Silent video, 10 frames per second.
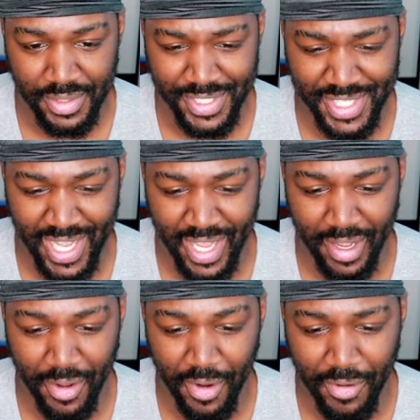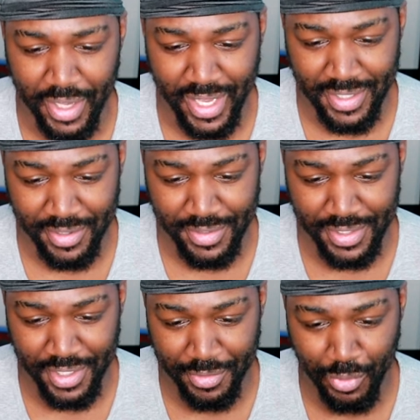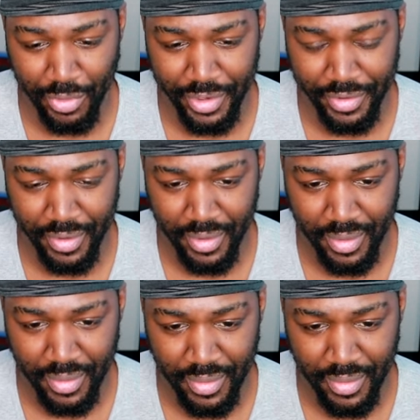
This guy. Okay, here's another warrior.